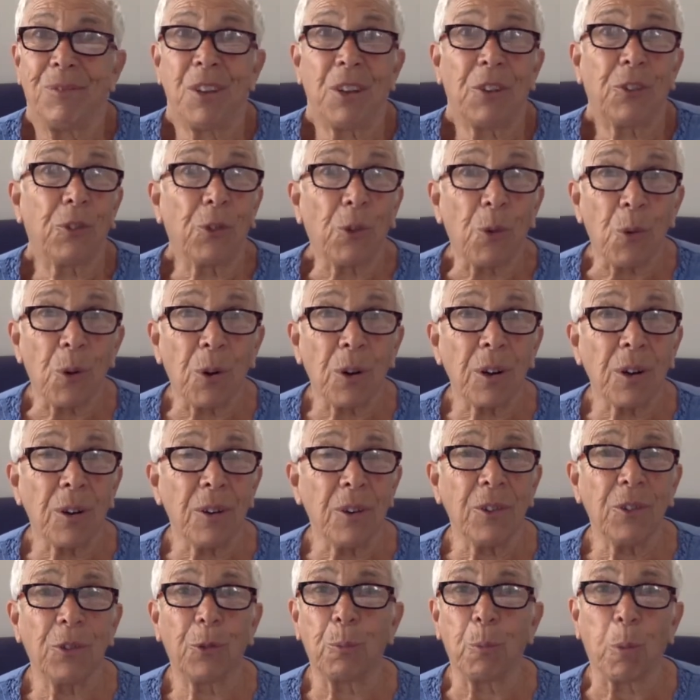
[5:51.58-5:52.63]

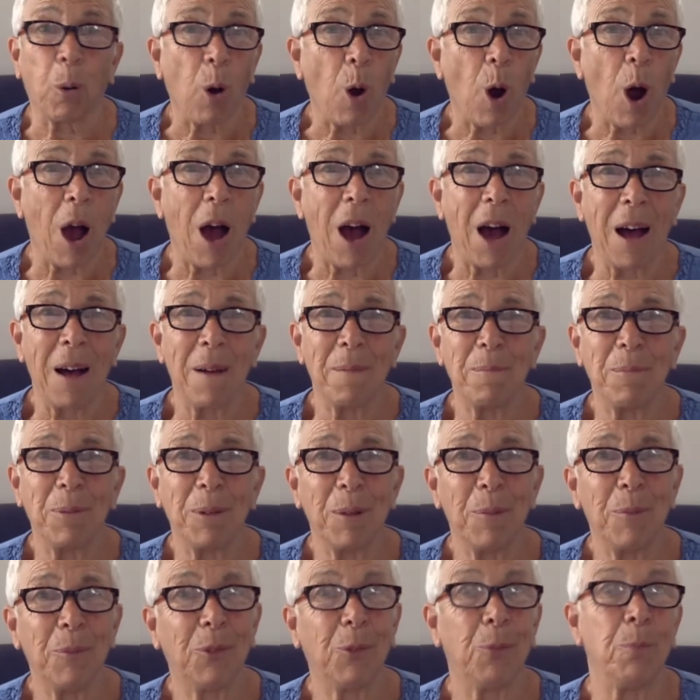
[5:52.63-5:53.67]
disorders,
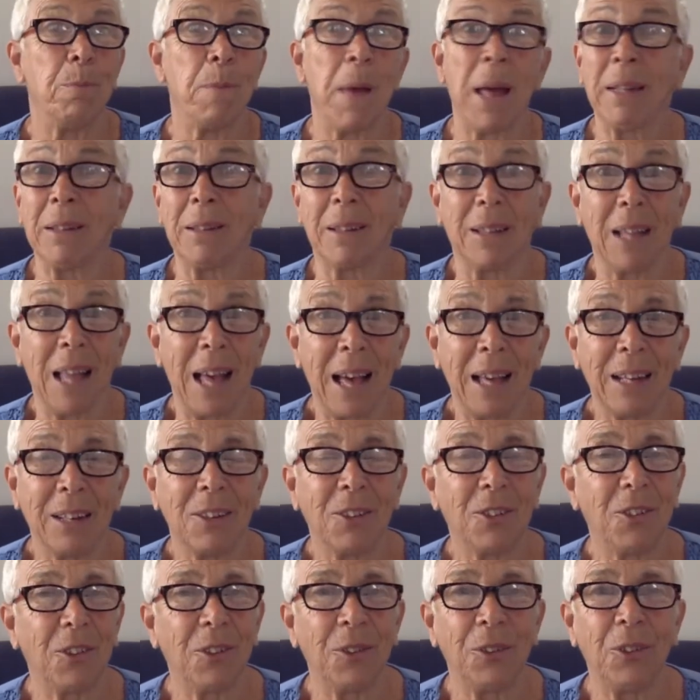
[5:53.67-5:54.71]
problems, mental
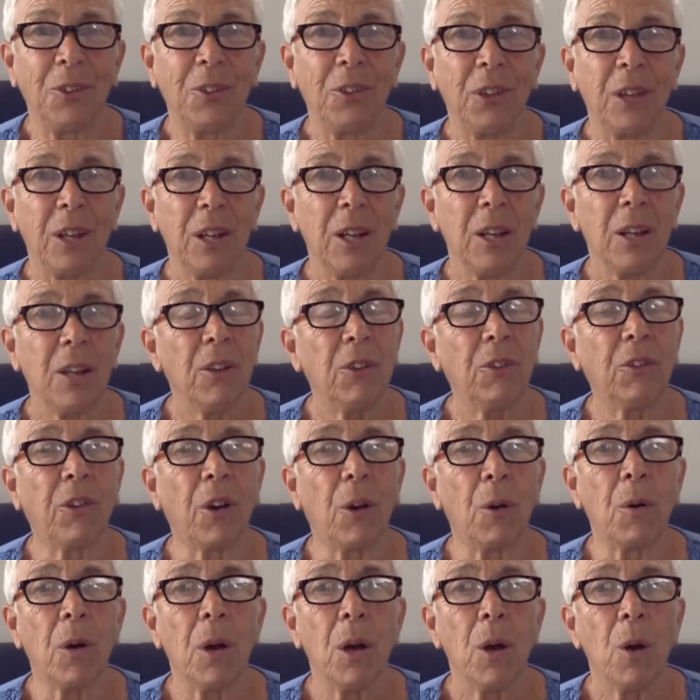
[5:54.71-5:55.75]
attitudes.
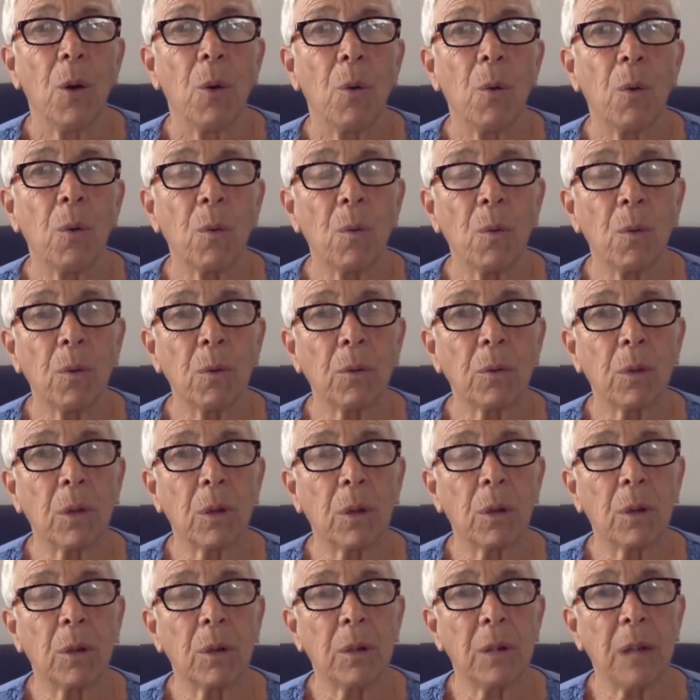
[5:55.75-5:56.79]
So
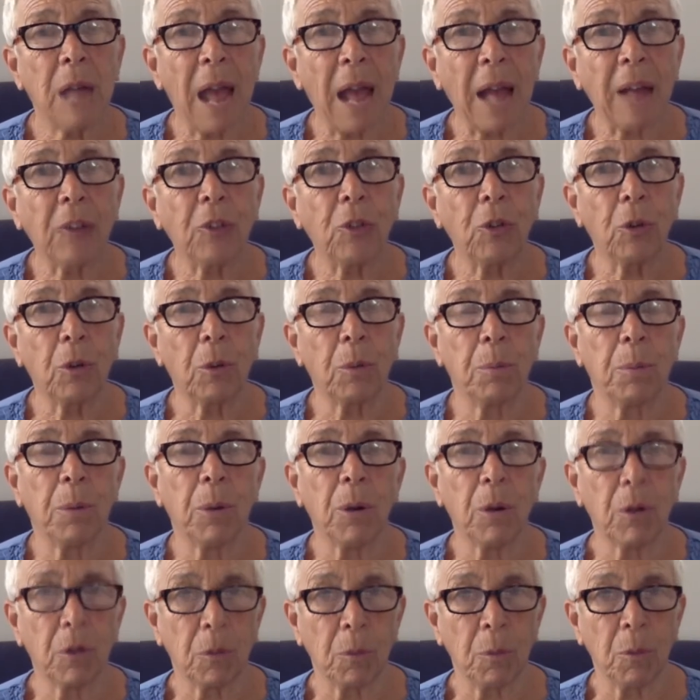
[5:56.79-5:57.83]
the natural
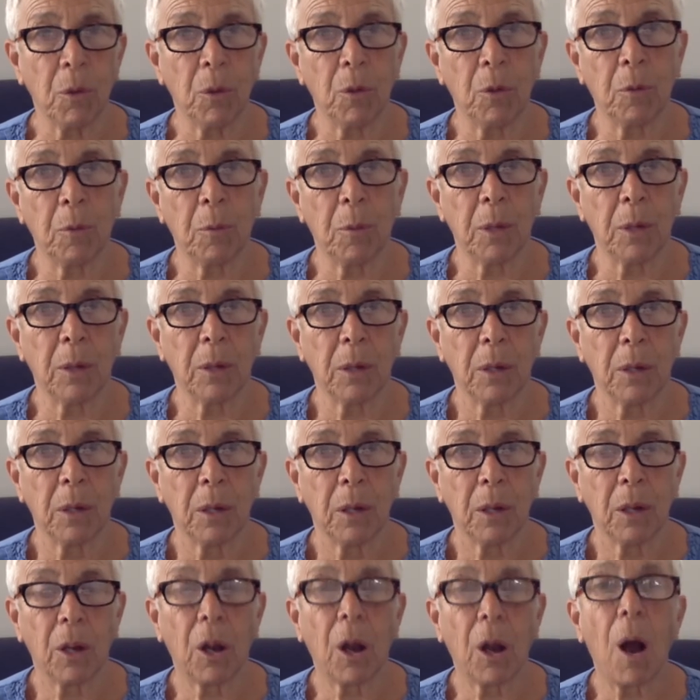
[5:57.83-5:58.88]
birth movement
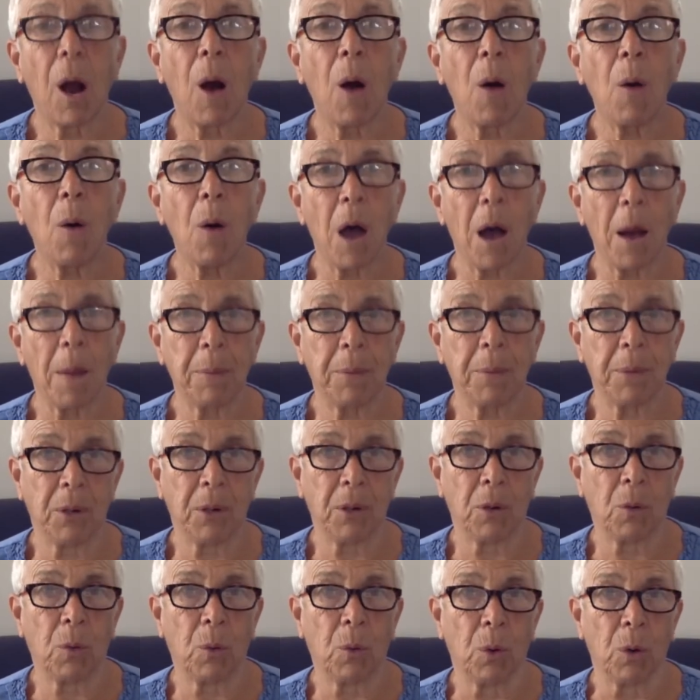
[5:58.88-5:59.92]

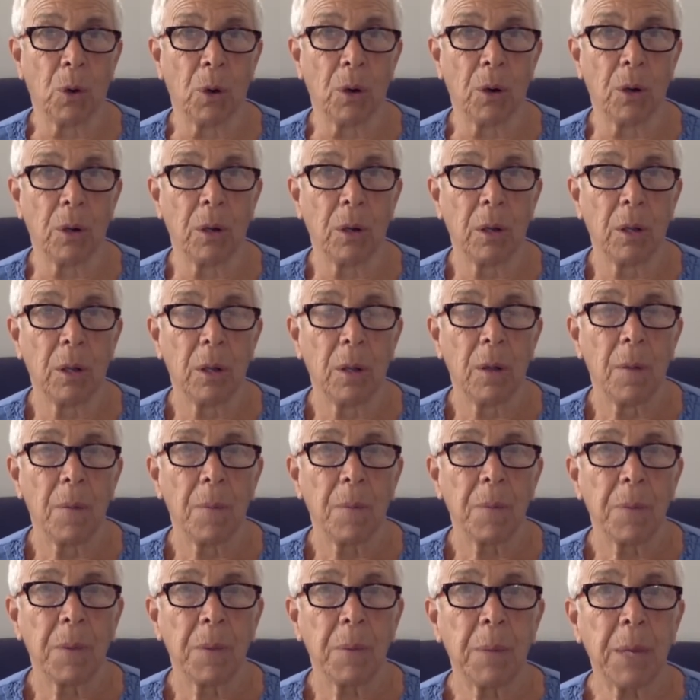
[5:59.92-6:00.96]
co-opted a word,
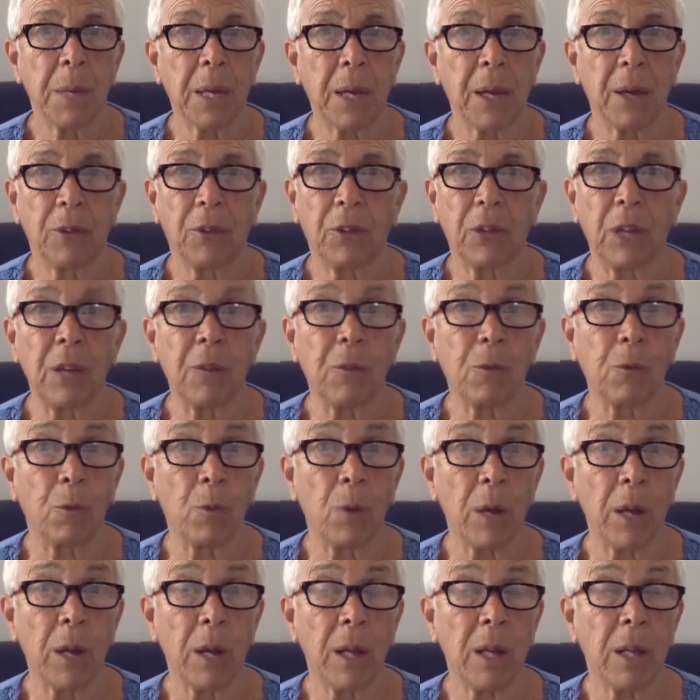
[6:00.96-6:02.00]
because if
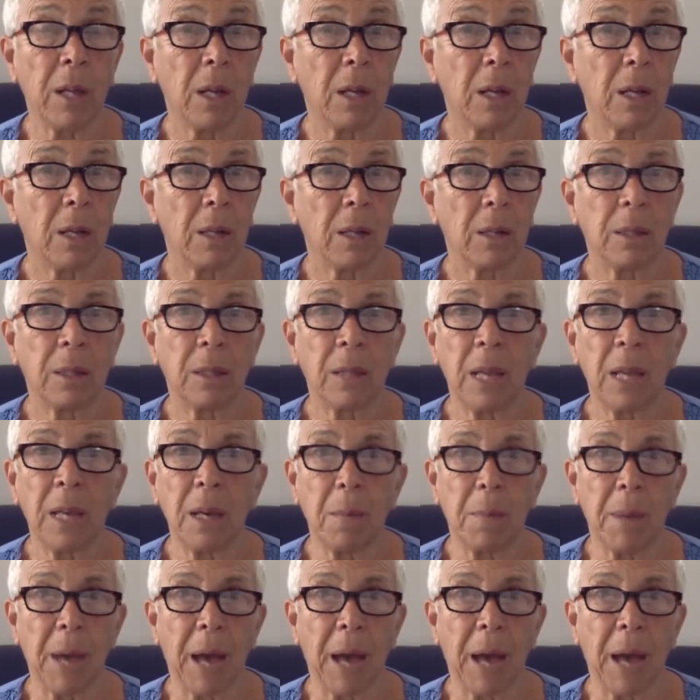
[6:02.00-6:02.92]
we think